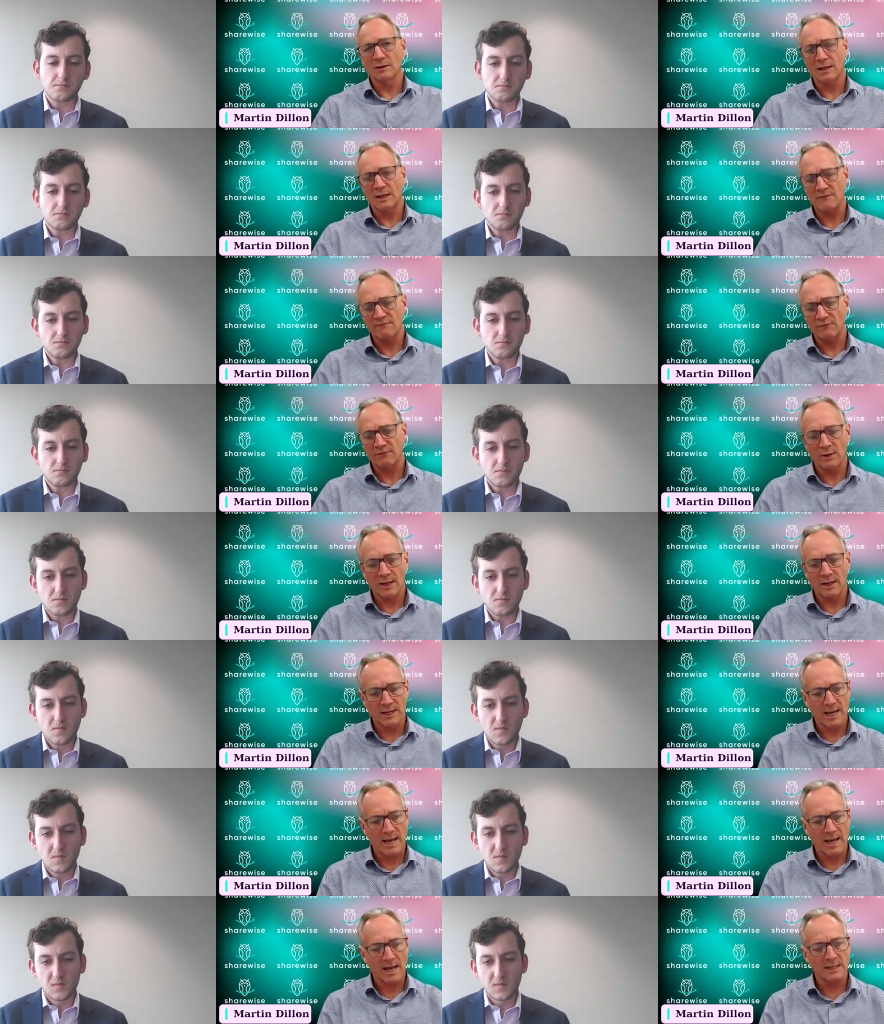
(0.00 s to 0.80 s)
Speaker 1: everyone
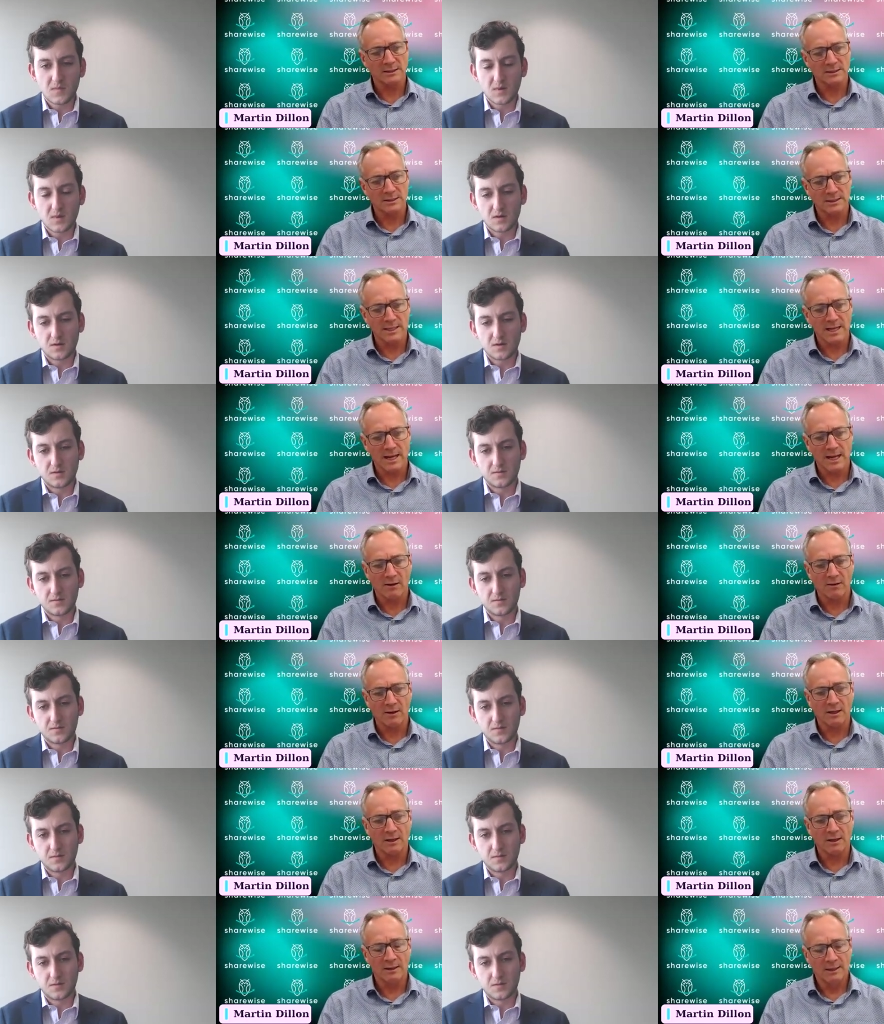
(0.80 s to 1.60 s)
has
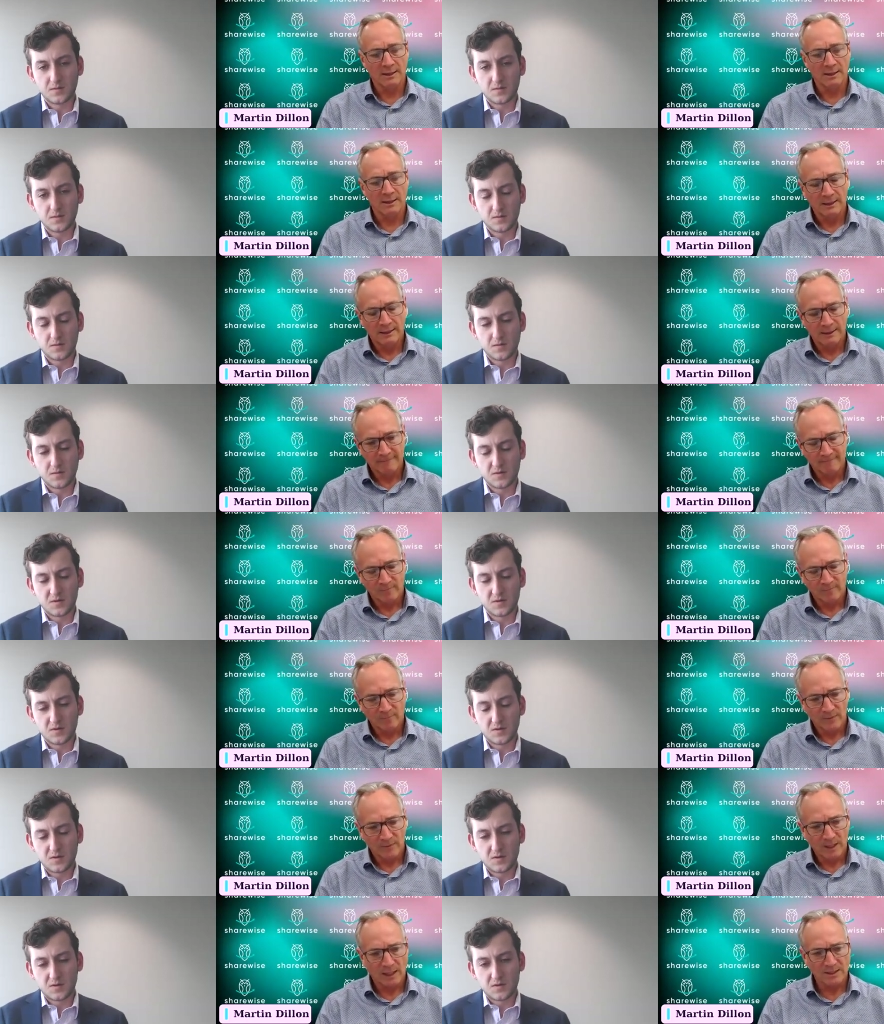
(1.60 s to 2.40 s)
now
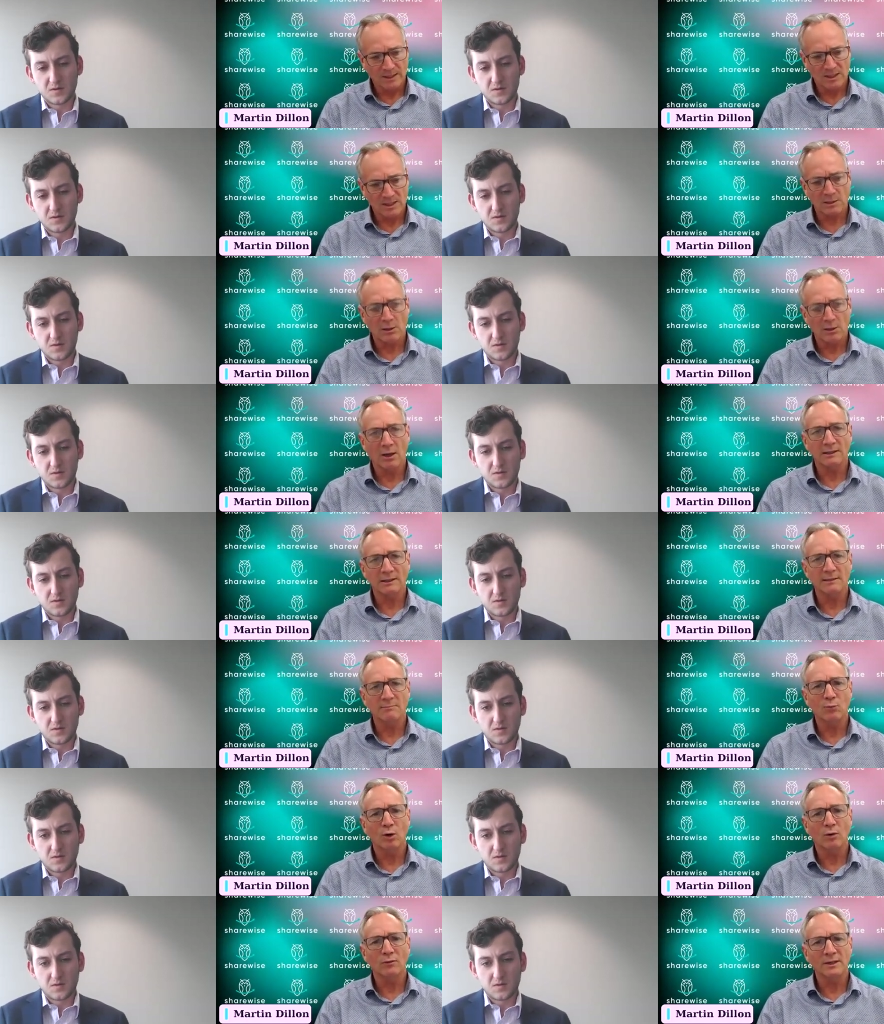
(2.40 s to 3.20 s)
a slightly
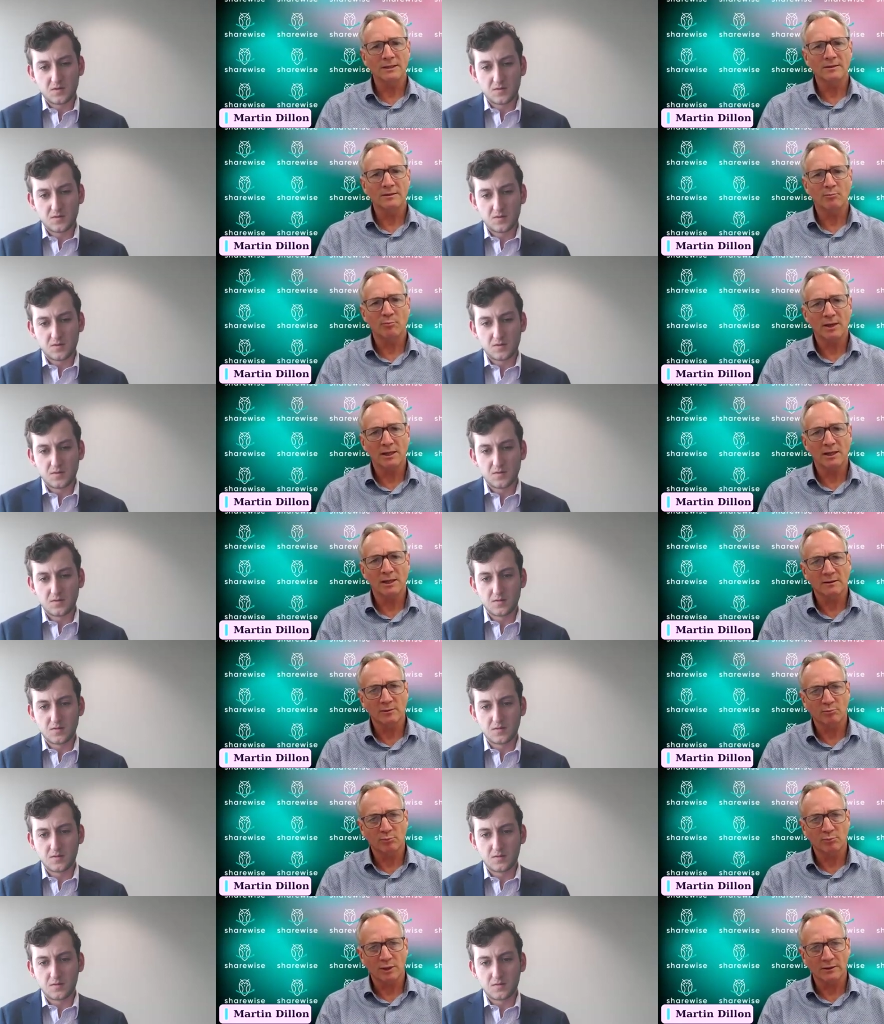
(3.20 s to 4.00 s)
more independent
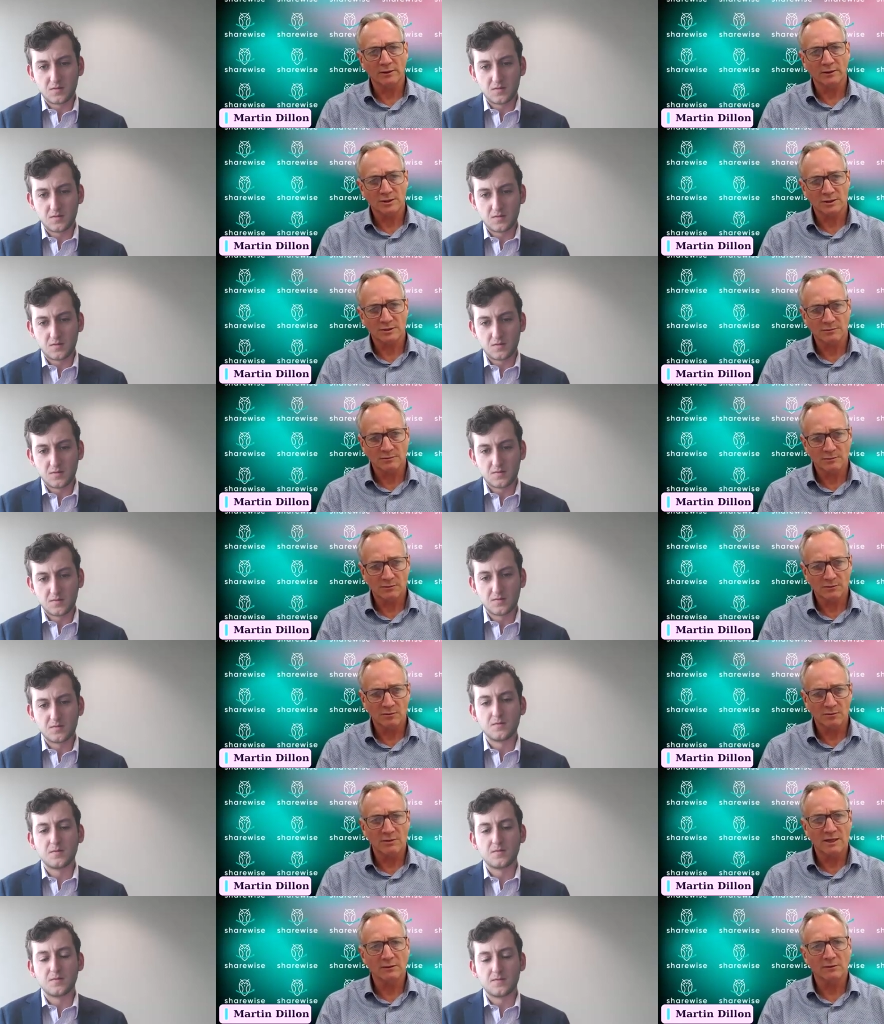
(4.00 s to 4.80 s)
approach to
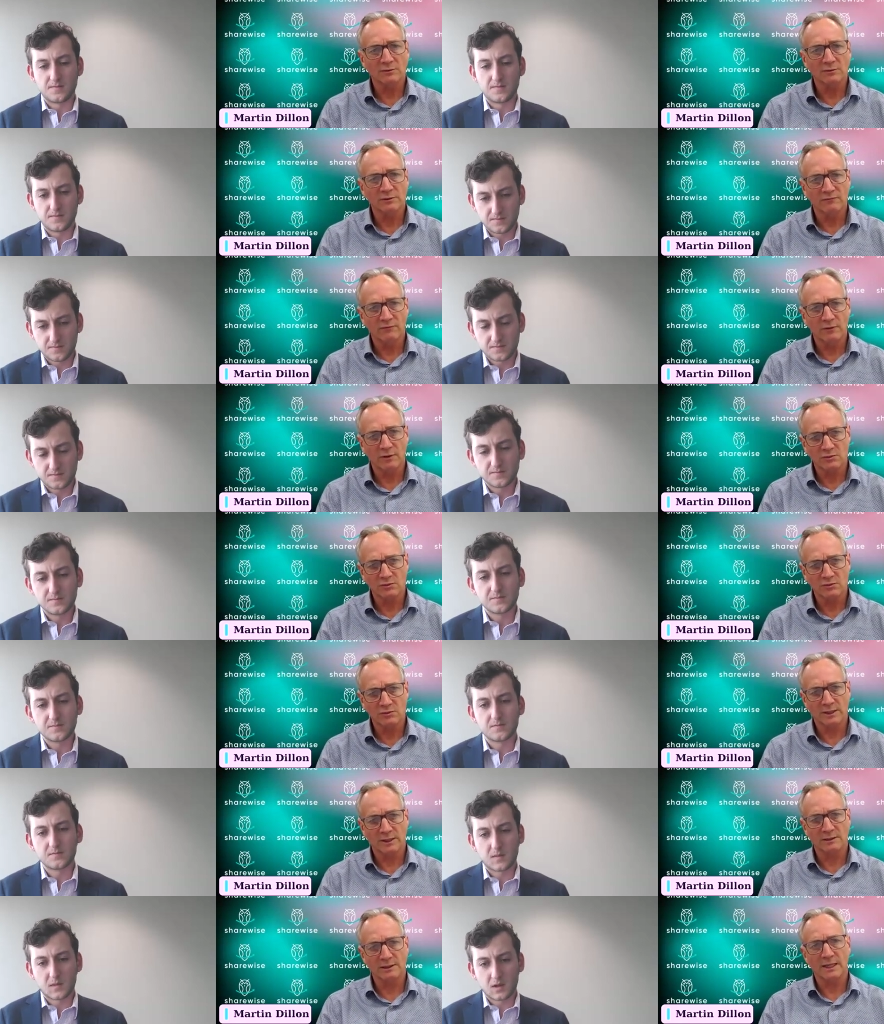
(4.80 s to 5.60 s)
medical device
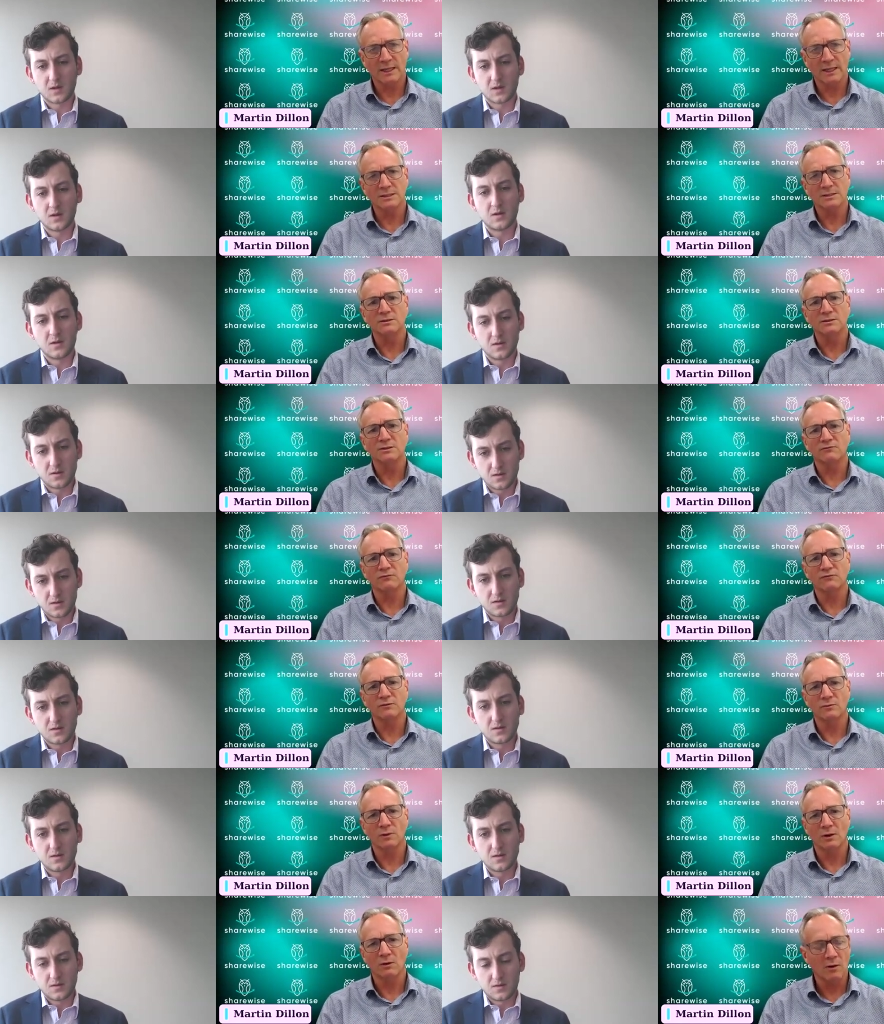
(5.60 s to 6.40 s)
regulation and
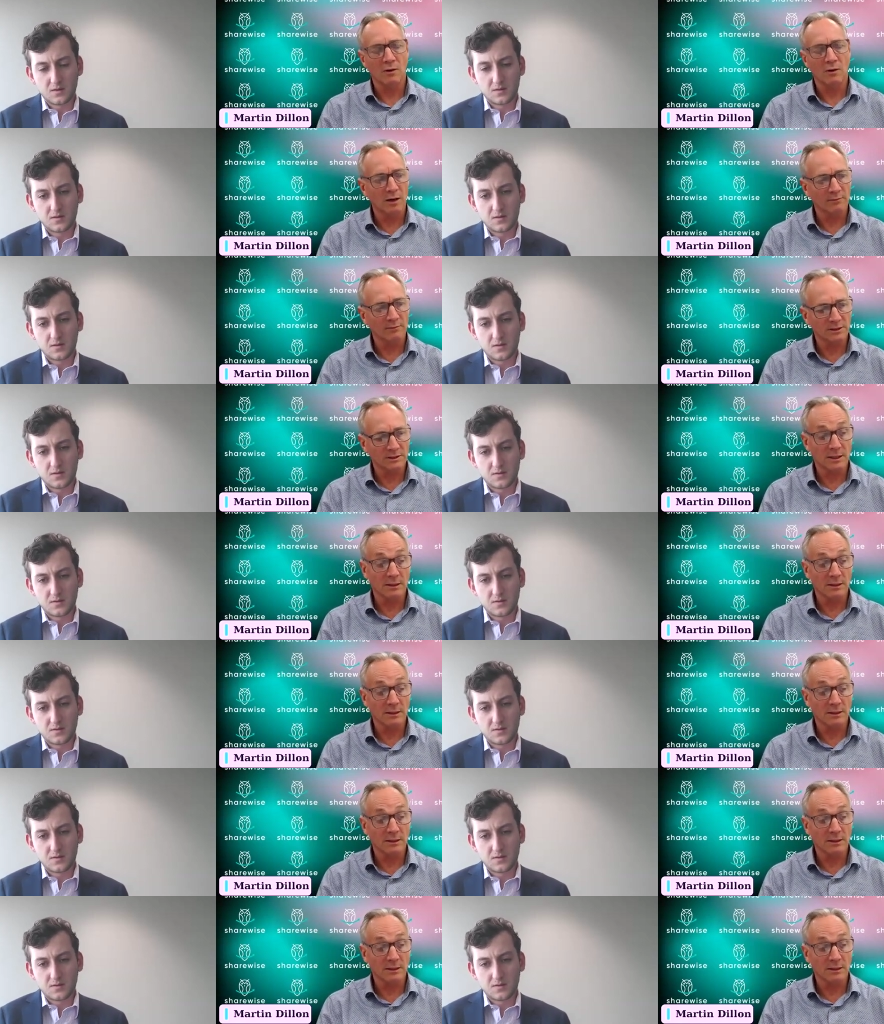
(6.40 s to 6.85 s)
different requirements.